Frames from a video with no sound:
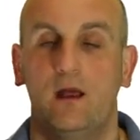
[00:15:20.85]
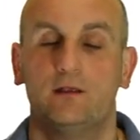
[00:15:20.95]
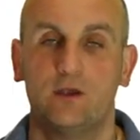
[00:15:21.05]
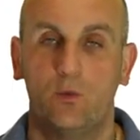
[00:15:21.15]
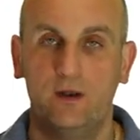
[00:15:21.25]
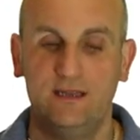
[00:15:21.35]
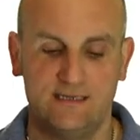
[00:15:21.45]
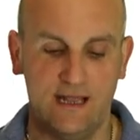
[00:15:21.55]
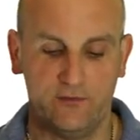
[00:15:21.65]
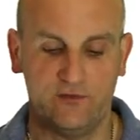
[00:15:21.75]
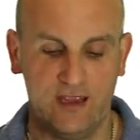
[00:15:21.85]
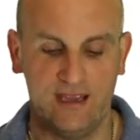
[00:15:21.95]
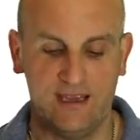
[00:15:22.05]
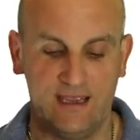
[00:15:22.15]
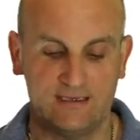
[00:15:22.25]
So what it's now
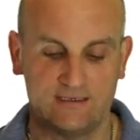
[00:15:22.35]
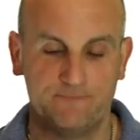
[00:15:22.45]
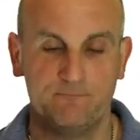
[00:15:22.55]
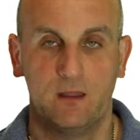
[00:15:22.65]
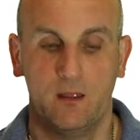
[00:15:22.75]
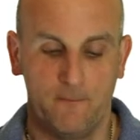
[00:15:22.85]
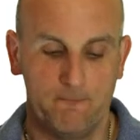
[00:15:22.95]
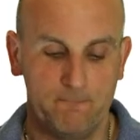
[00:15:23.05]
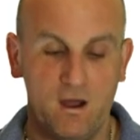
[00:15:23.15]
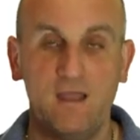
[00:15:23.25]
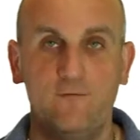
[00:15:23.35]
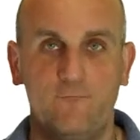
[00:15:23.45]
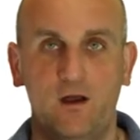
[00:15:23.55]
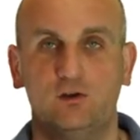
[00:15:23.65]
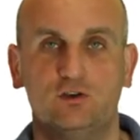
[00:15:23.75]
saying is, my
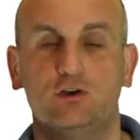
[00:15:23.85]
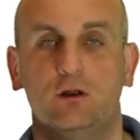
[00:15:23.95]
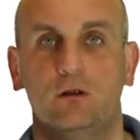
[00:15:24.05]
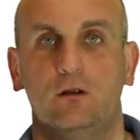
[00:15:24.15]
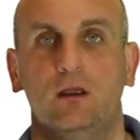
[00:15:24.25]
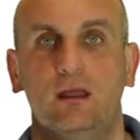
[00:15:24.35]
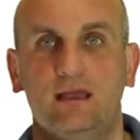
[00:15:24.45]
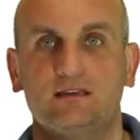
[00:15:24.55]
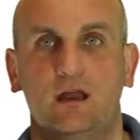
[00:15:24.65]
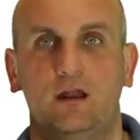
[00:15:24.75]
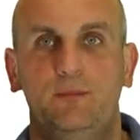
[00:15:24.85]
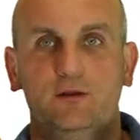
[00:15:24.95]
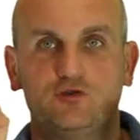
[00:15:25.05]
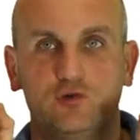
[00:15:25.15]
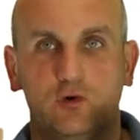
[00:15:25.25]
function is going to
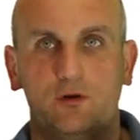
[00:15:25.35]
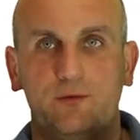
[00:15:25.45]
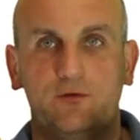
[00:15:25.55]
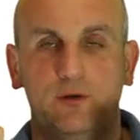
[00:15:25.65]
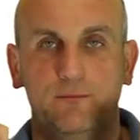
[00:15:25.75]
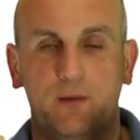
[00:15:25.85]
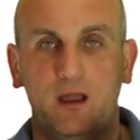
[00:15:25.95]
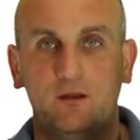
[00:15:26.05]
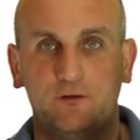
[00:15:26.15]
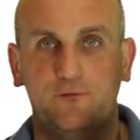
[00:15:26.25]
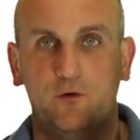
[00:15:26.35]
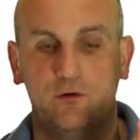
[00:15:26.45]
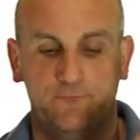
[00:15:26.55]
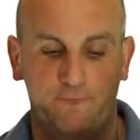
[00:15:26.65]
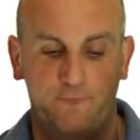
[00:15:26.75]
be drawn between minus
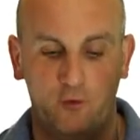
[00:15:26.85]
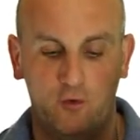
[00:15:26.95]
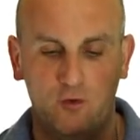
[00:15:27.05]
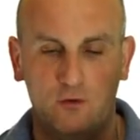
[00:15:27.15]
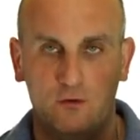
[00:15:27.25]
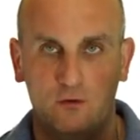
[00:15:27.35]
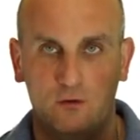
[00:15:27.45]
4 and 4,